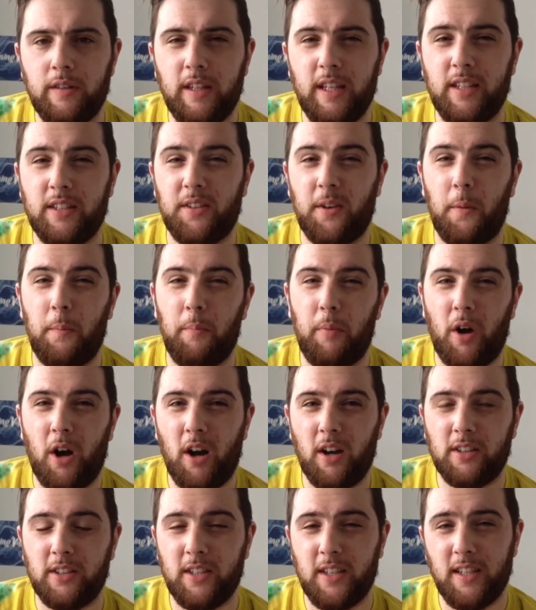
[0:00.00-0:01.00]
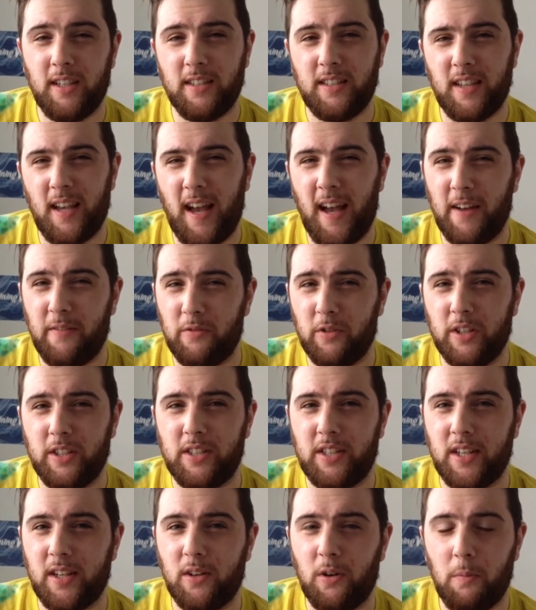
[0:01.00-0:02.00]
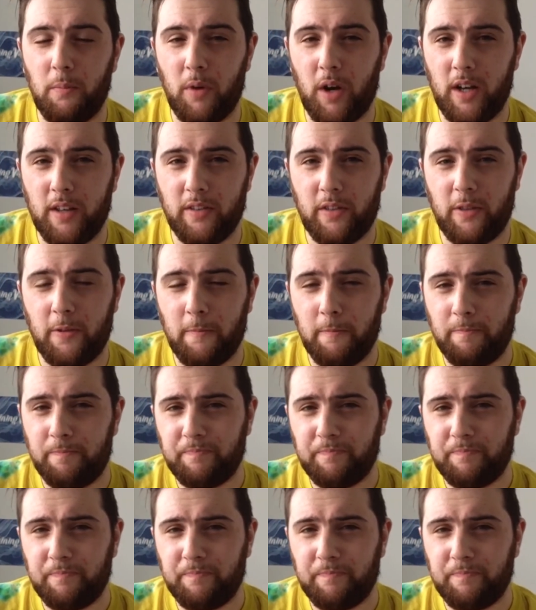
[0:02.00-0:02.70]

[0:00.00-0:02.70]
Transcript: these unboxings every single month.